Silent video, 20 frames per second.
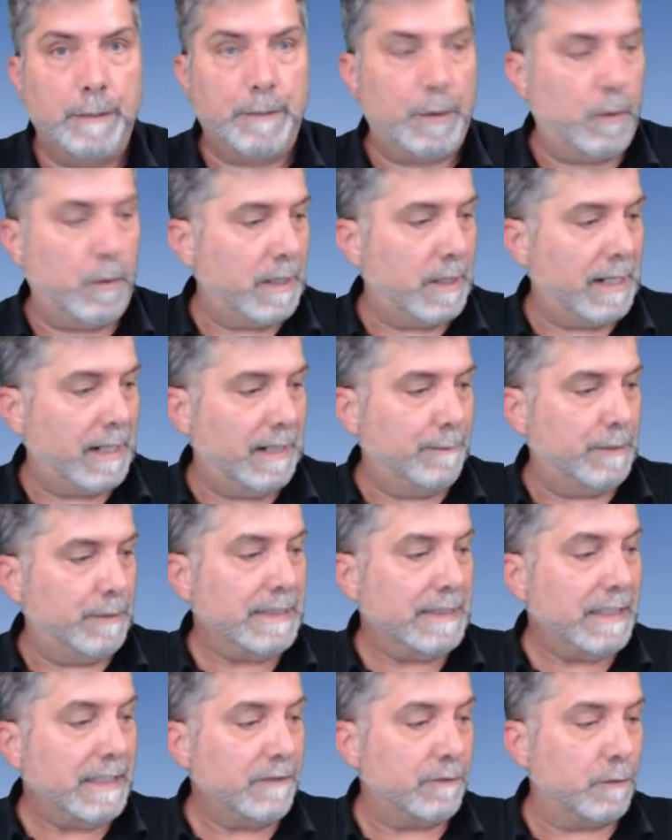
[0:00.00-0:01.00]
But what I
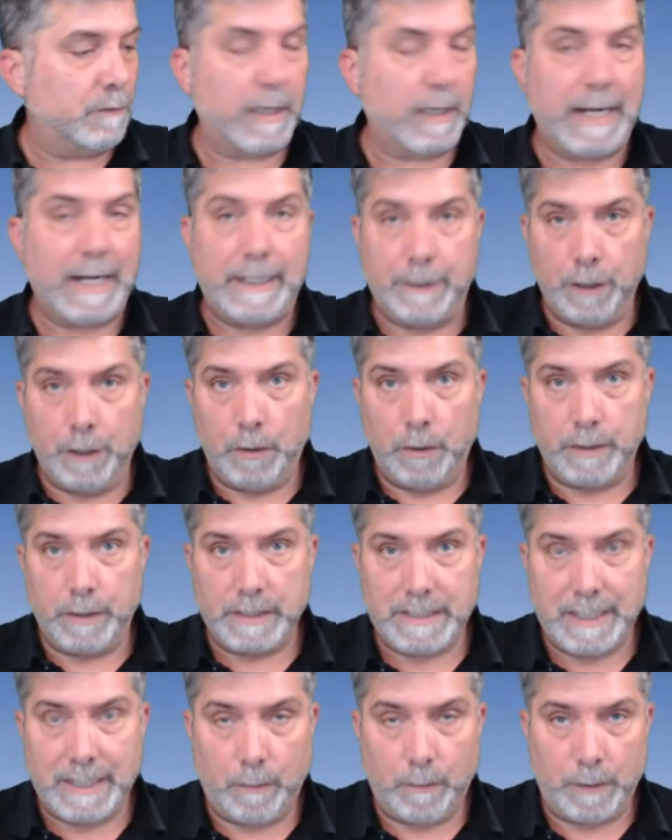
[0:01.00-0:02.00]
believe and what I know
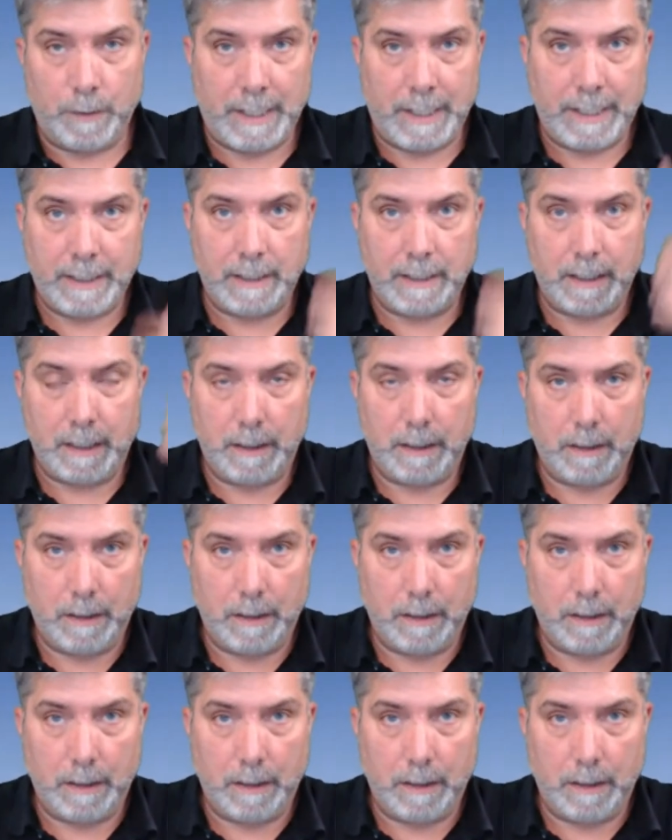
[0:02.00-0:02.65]
is that when I